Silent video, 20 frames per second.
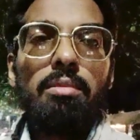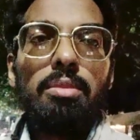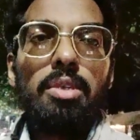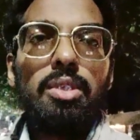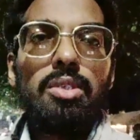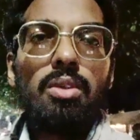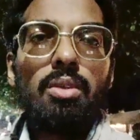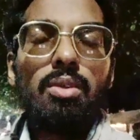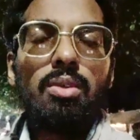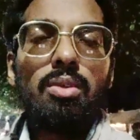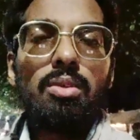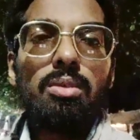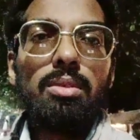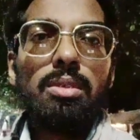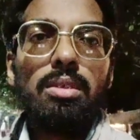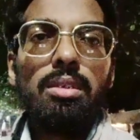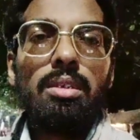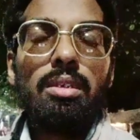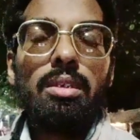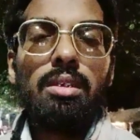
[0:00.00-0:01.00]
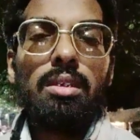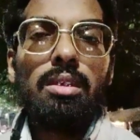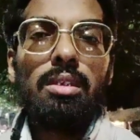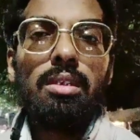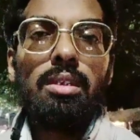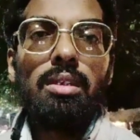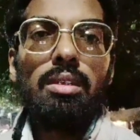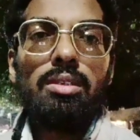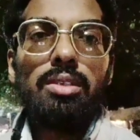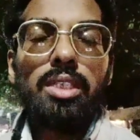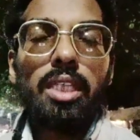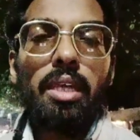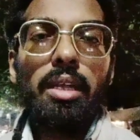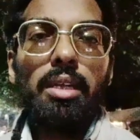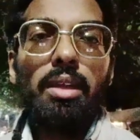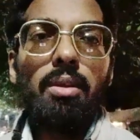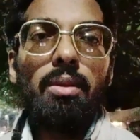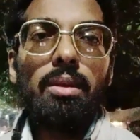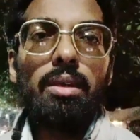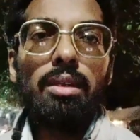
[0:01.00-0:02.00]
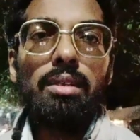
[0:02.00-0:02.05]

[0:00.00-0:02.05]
be sure to check it out